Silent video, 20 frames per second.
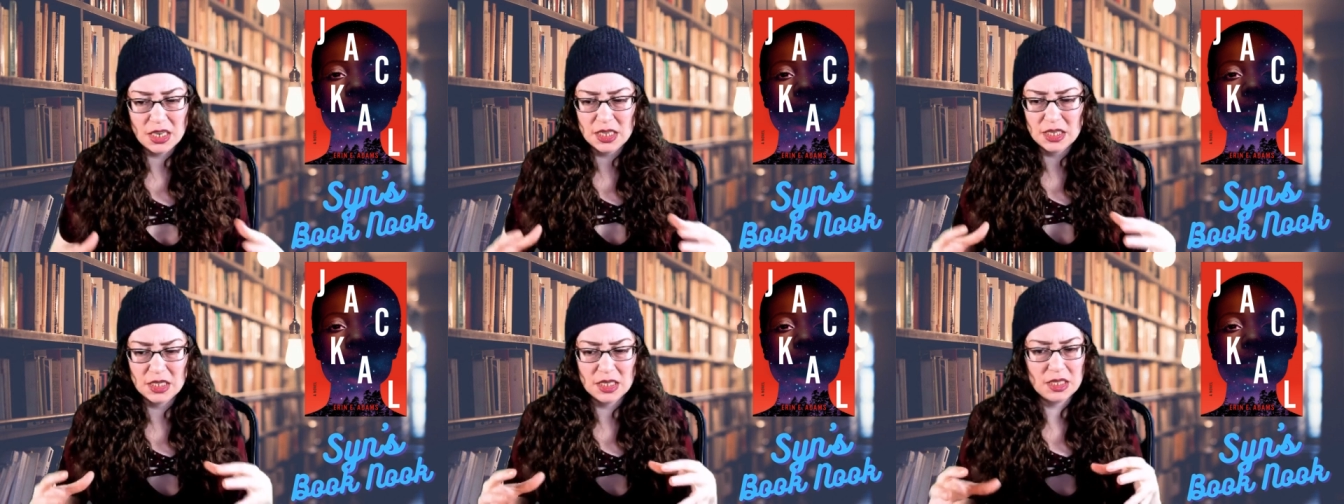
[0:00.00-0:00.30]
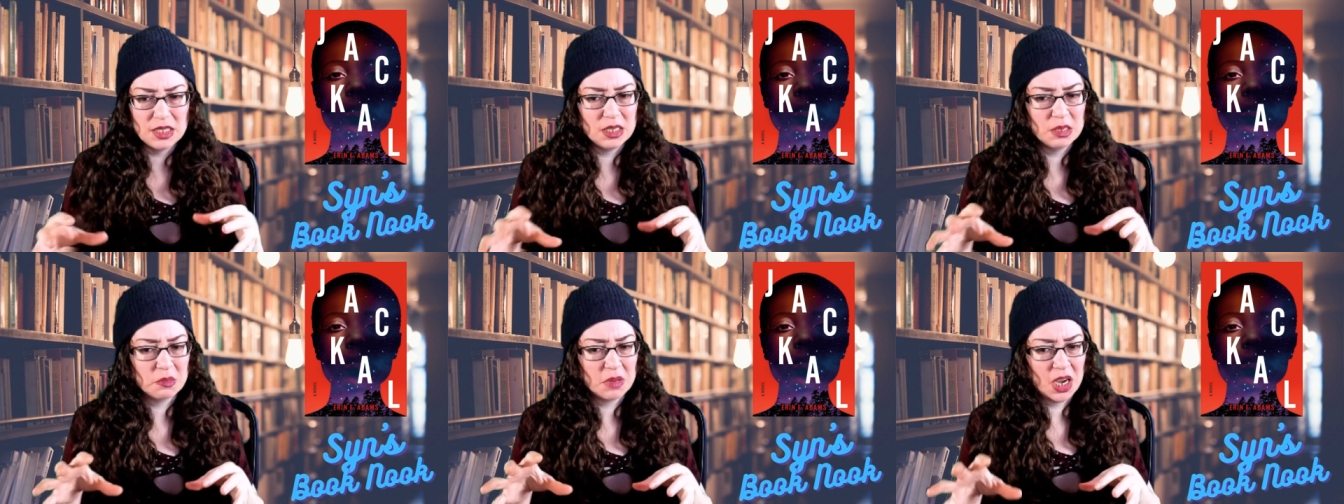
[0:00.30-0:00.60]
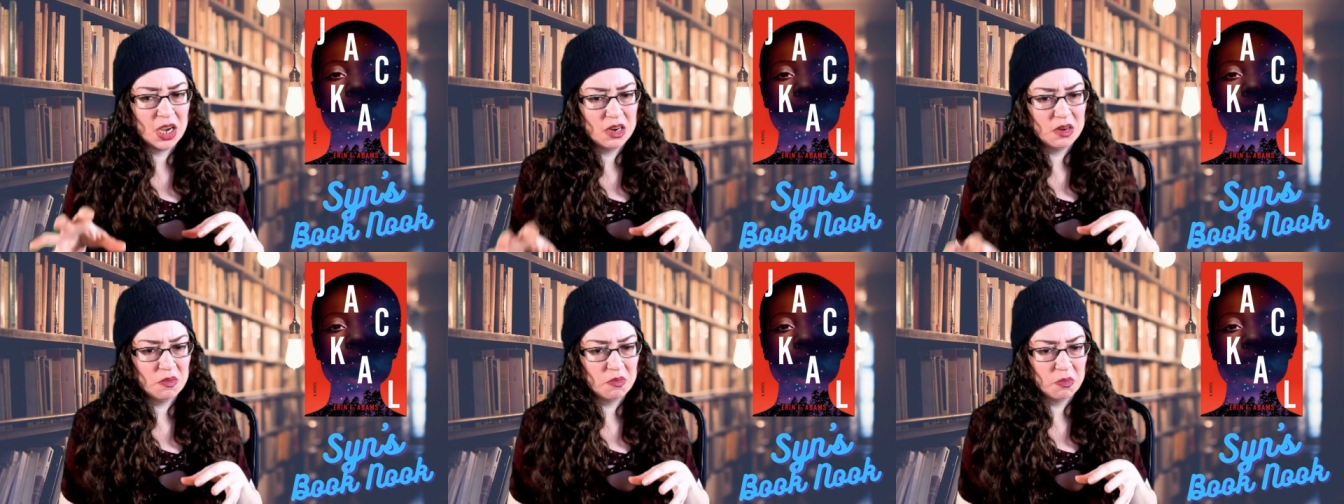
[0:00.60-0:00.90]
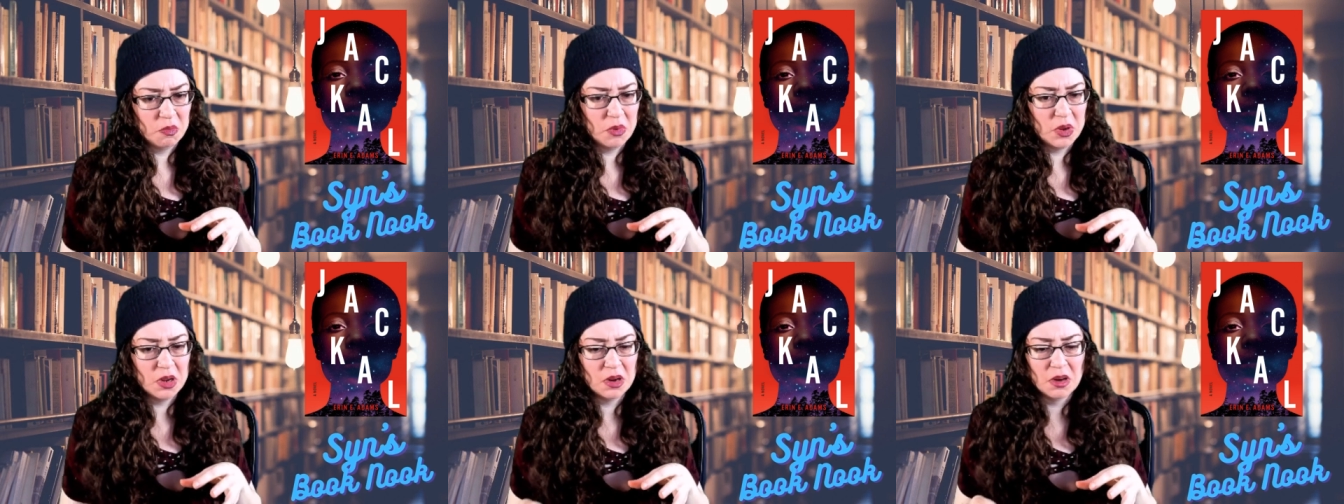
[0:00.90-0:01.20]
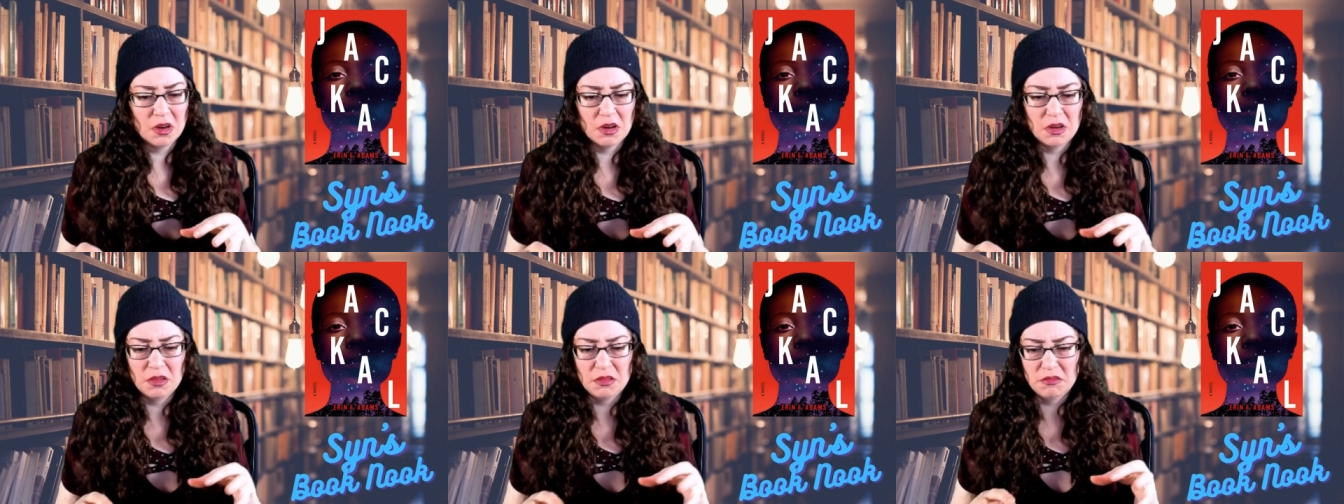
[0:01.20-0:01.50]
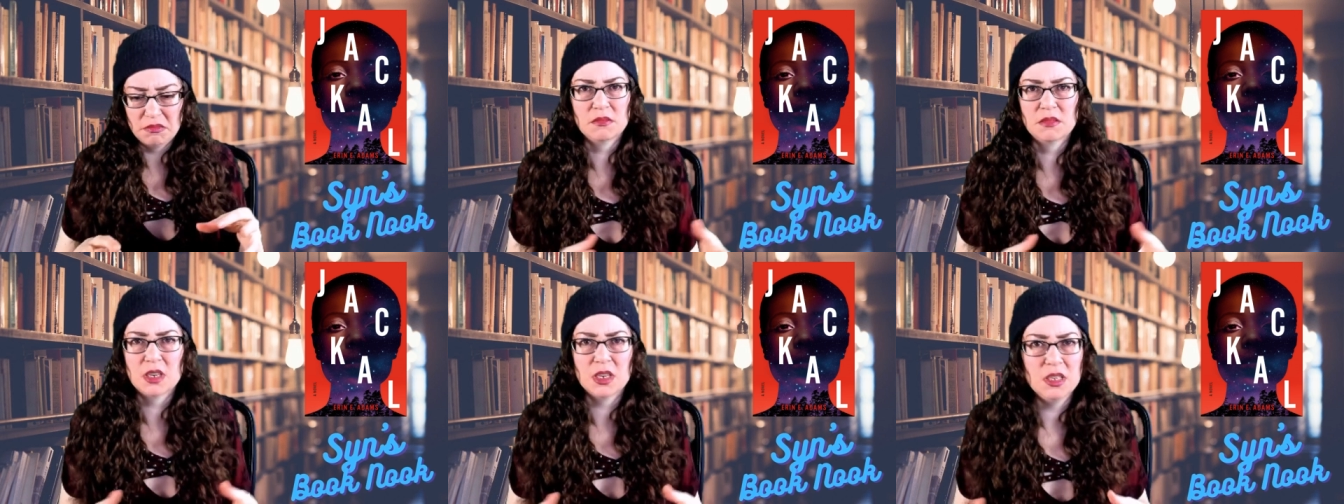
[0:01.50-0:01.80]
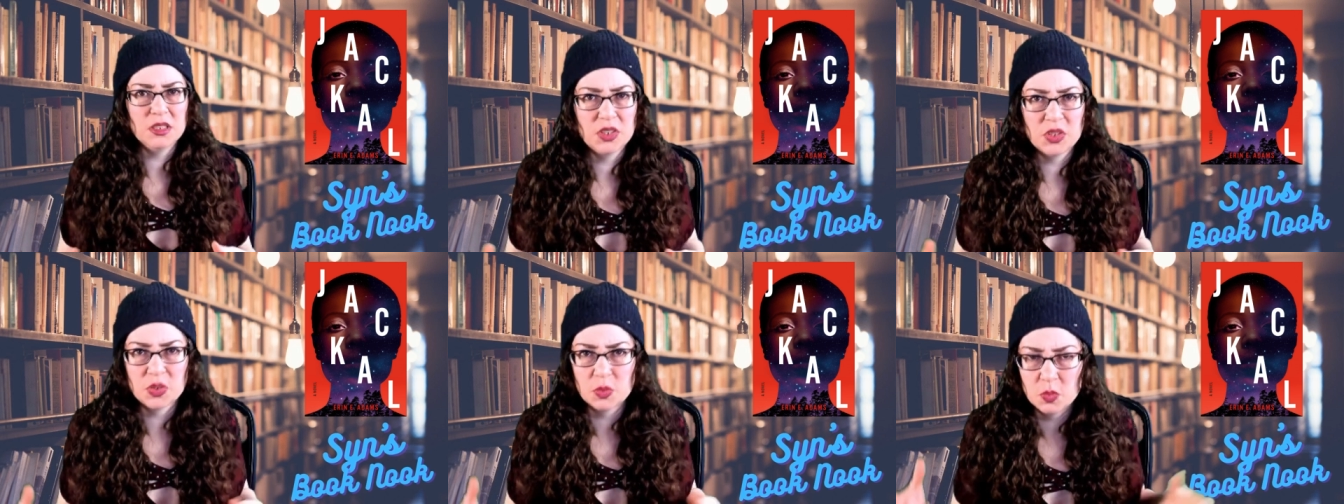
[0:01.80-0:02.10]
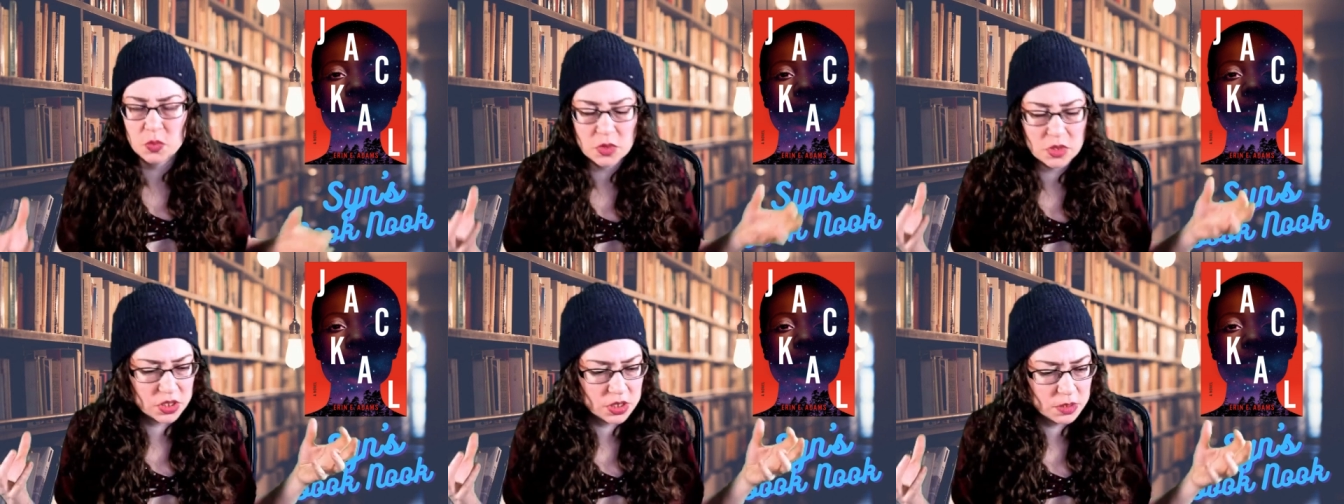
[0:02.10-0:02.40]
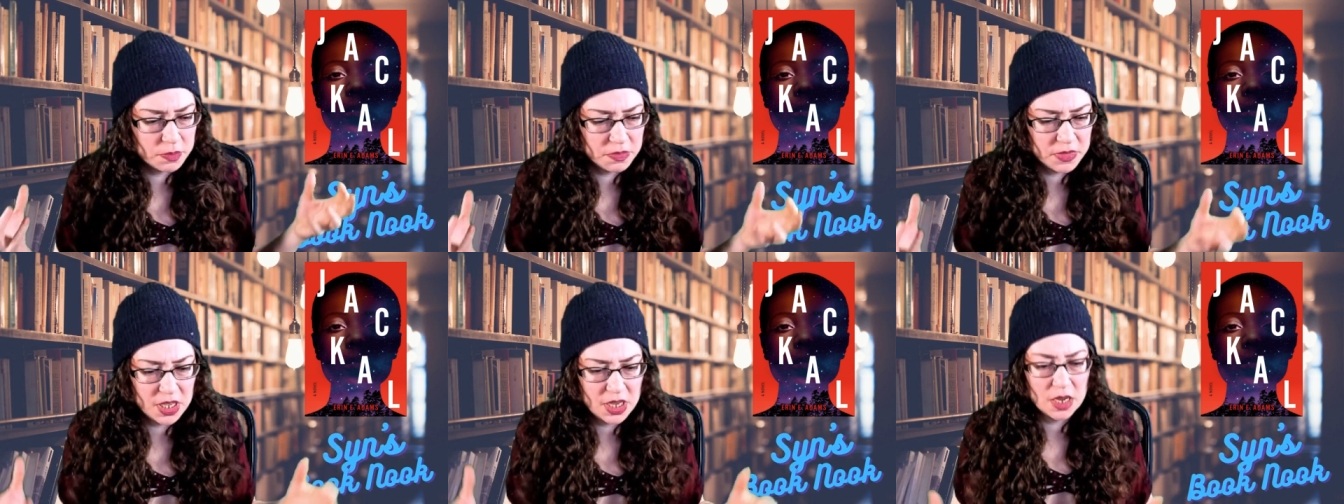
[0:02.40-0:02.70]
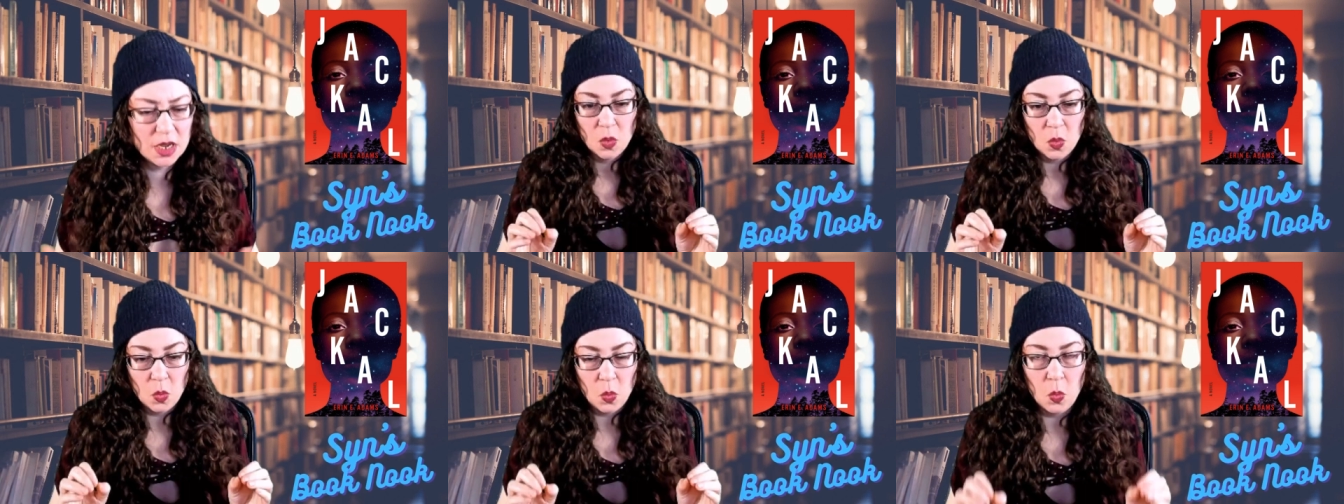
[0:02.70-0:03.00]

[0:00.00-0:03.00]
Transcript: Is it some kind of weird cultish worship thing?